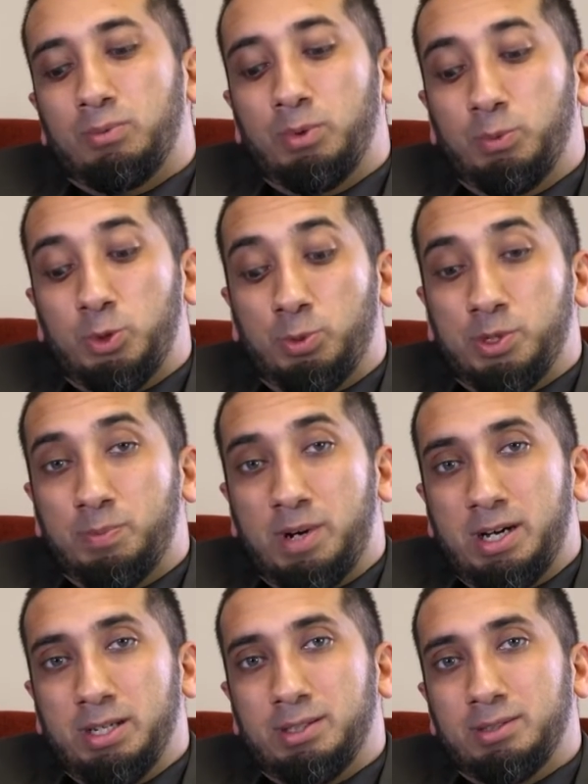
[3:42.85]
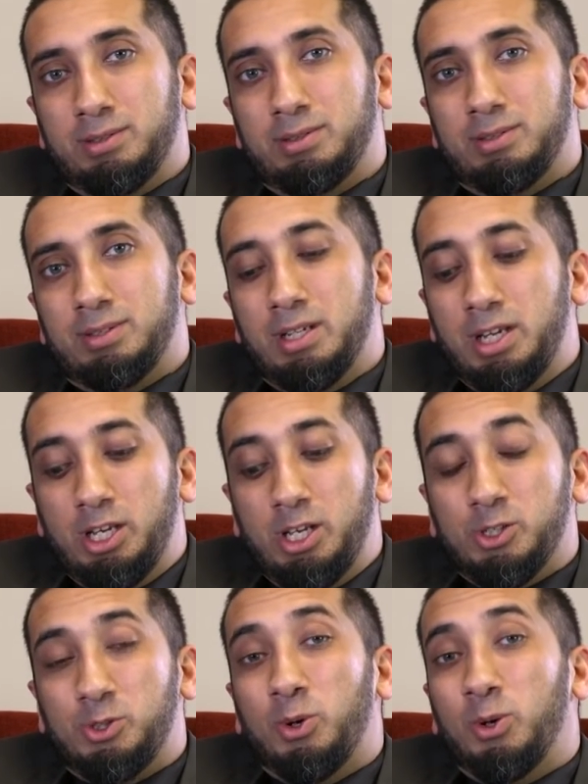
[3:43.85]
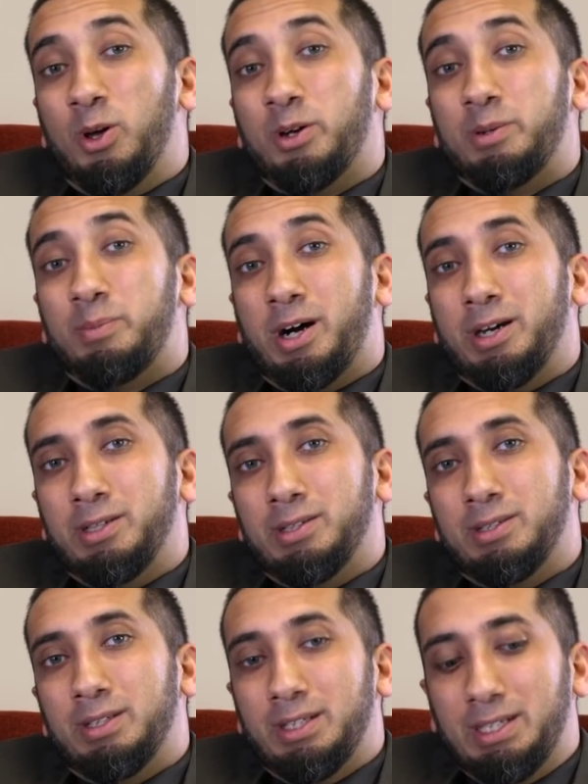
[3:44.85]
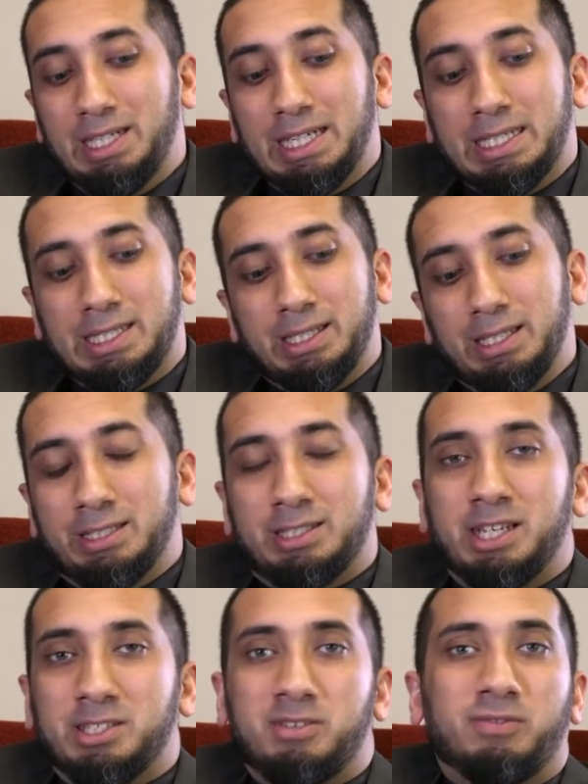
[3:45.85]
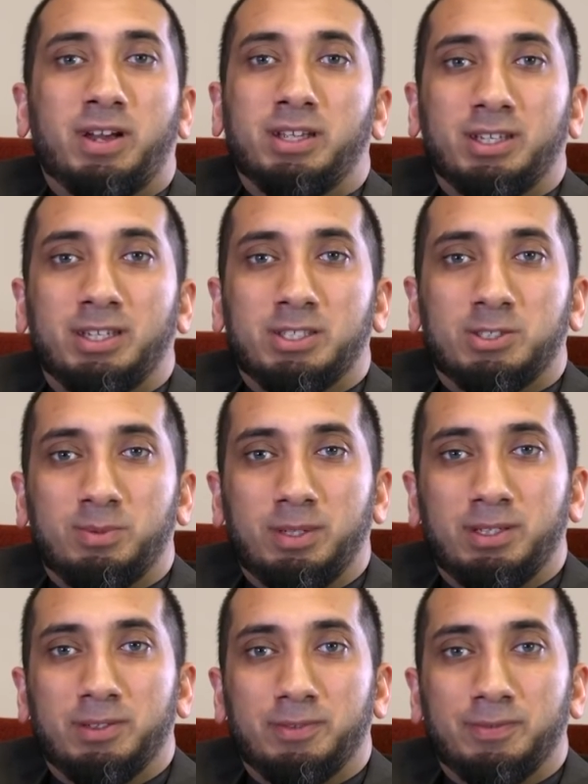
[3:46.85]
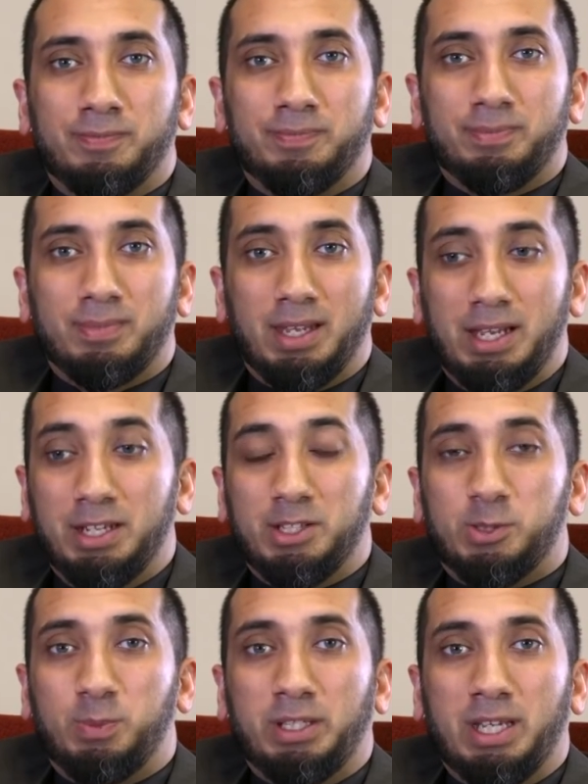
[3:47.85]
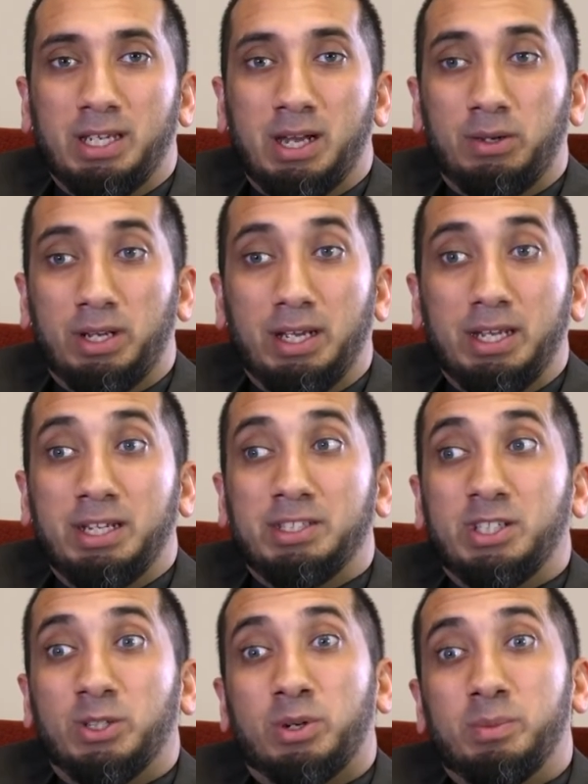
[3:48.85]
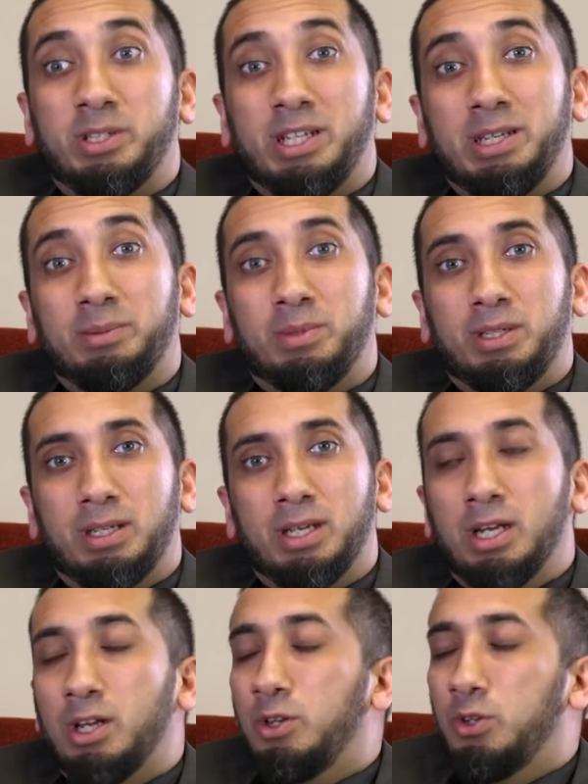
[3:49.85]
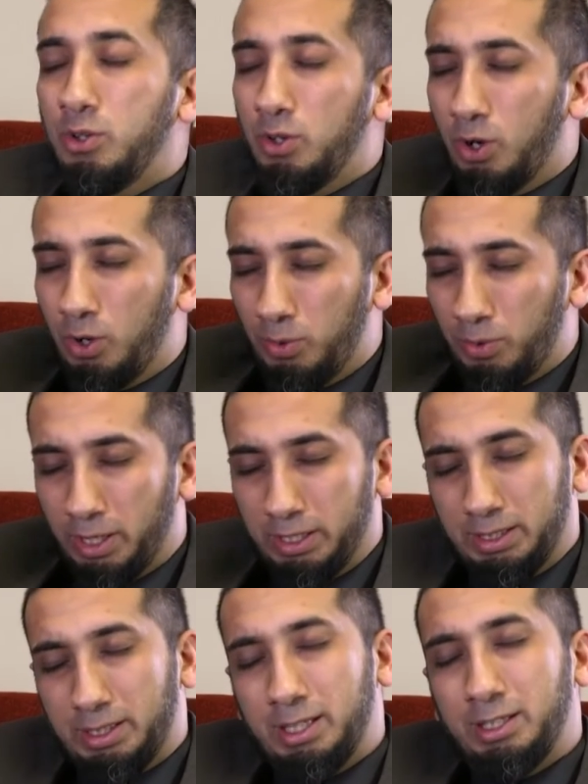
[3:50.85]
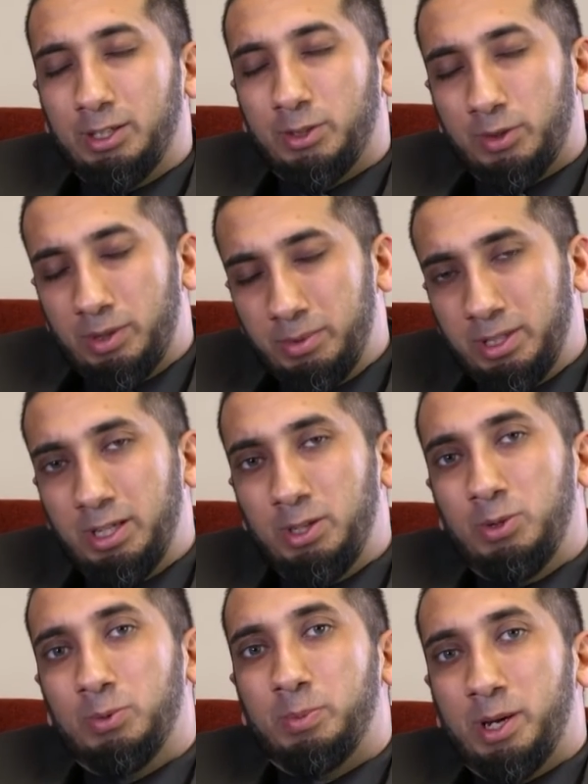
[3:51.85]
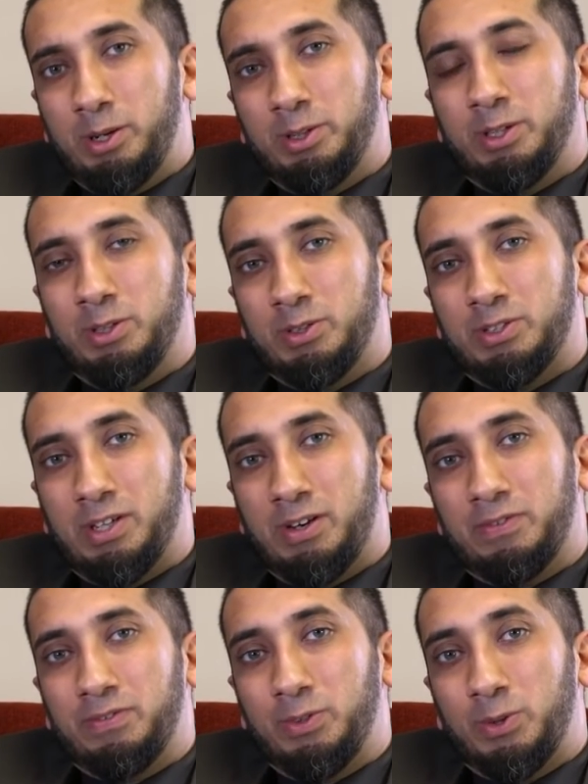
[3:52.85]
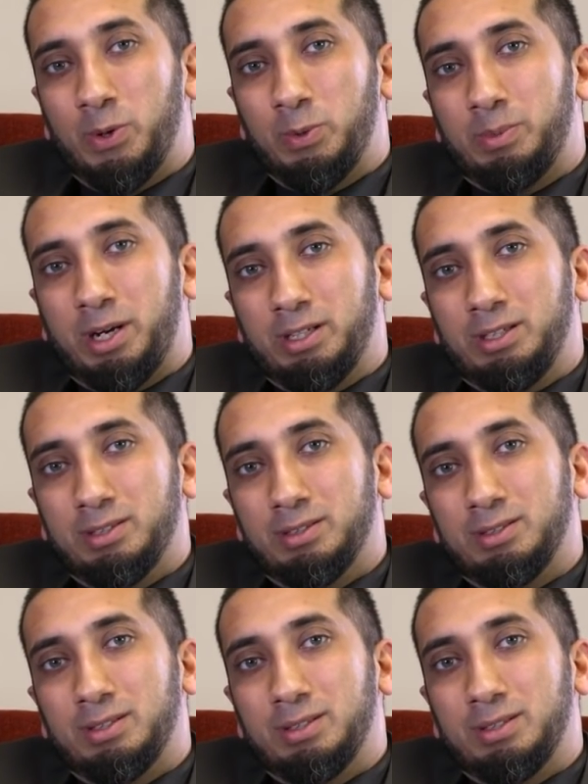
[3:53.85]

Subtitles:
which was mine, is no longer mine. It is testifying against me. It is speaking out. It is incriminating me. No one can incriminate you better than yourself, your own body.